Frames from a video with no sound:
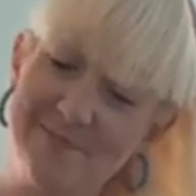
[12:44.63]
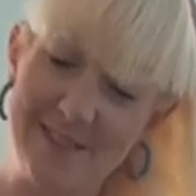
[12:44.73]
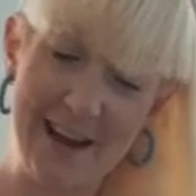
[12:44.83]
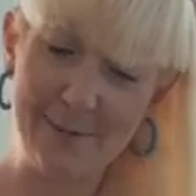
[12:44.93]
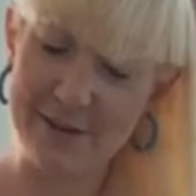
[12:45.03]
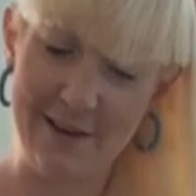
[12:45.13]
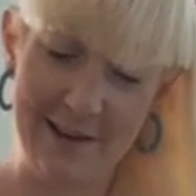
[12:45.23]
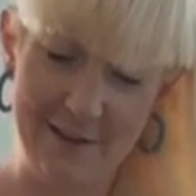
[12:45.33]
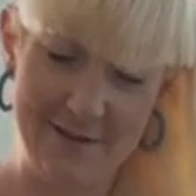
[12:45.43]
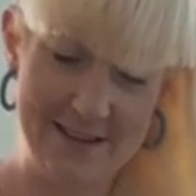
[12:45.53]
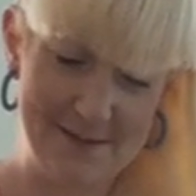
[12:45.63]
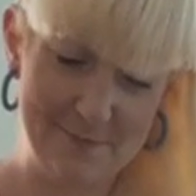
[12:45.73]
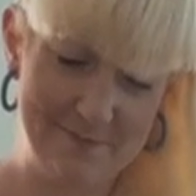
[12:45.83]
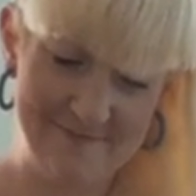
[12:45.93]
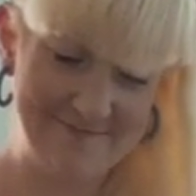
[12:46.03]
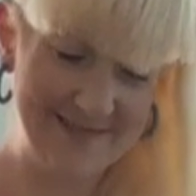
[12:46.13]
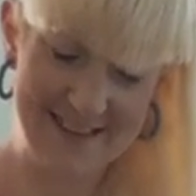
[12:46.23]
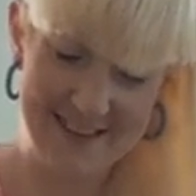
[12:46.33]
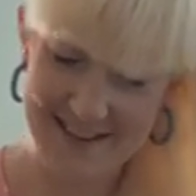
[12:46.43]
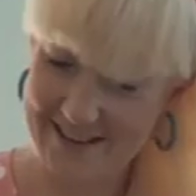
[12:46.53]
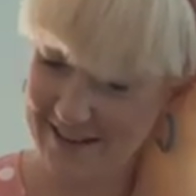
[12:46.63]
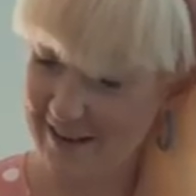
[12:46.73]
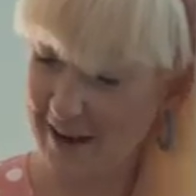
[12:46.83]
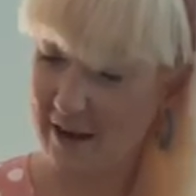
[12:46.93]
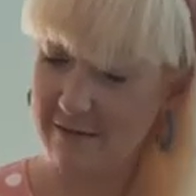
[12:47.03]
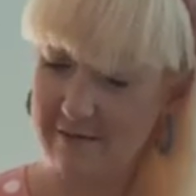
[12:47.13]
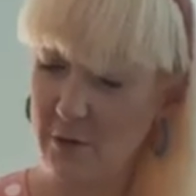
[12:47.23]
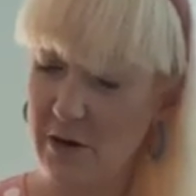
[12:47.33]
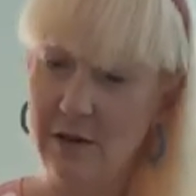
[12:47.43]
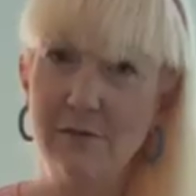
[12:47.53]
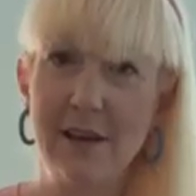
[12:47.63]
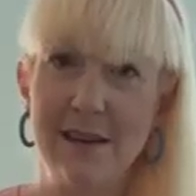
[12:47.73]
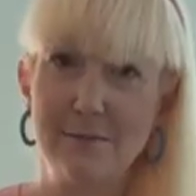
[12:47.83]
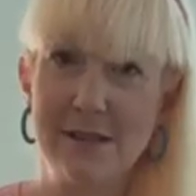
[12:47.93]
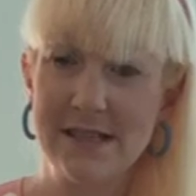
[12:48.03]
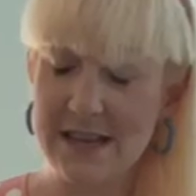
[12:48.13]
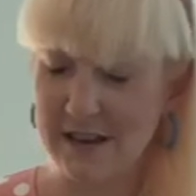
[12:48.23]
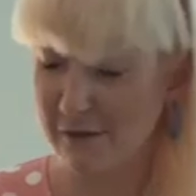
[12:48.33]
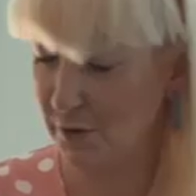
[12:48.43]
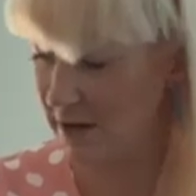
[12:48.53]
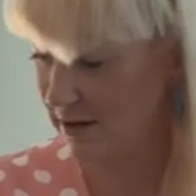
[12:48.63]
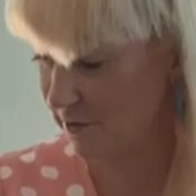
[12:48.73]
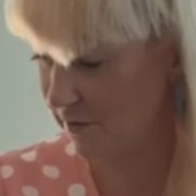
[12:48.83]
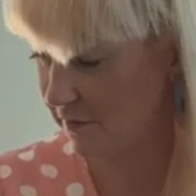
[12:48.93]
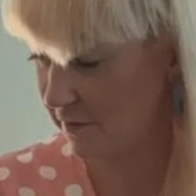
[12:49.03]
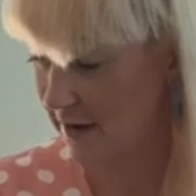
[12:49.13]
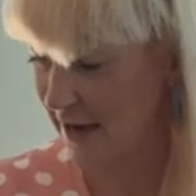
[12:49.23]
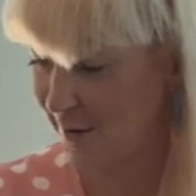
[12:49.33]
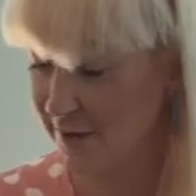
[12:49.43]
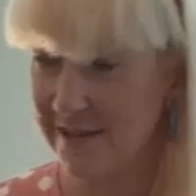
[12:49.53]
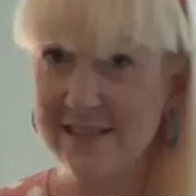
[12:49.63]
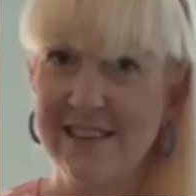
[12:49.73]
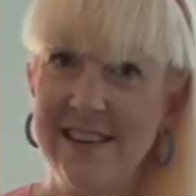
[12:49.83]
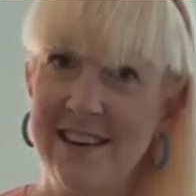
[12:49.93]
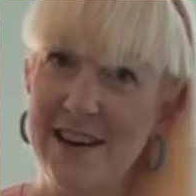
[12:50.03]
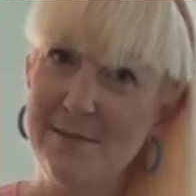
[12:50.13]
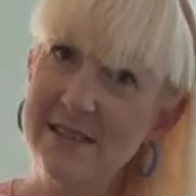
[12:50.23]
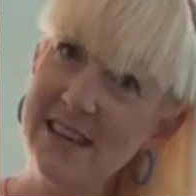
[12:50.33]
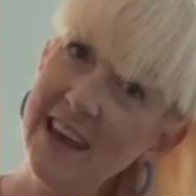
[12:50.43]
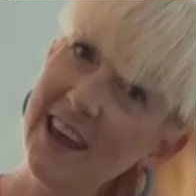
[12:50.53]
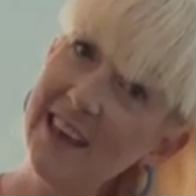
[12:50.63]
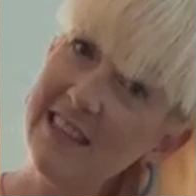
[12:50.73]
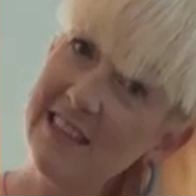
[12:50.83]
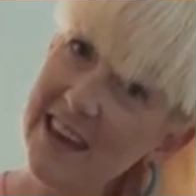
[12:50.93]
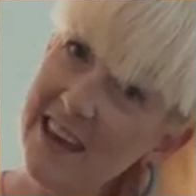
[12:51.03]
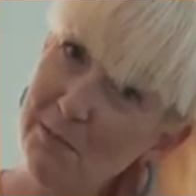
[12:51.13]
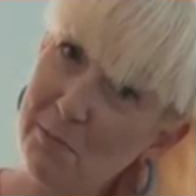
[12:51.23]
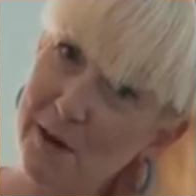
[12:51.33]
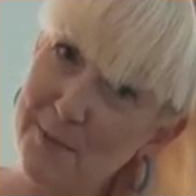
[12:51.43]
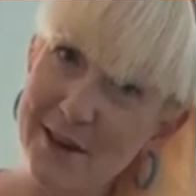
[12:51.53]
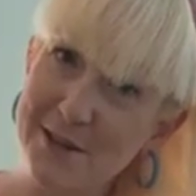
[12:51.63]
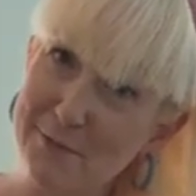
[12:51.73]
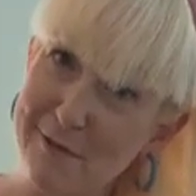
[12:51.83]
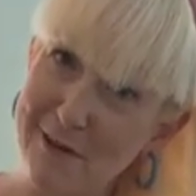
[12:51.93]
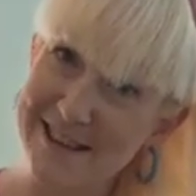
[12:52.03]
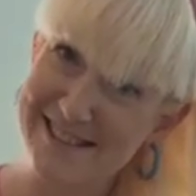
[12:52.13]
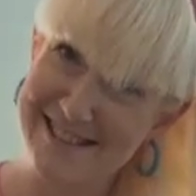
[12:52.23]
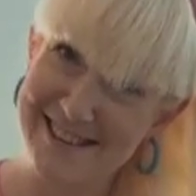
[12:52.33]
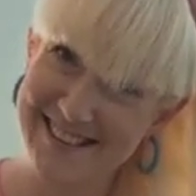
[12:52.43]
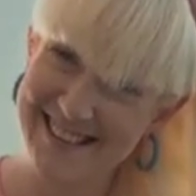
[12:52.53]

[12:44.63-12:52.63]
Absolutely love this. Like, quite a lot of gingham, isn't there? And quite a lot of flowers. I'm seeing a theme emerge, my friends.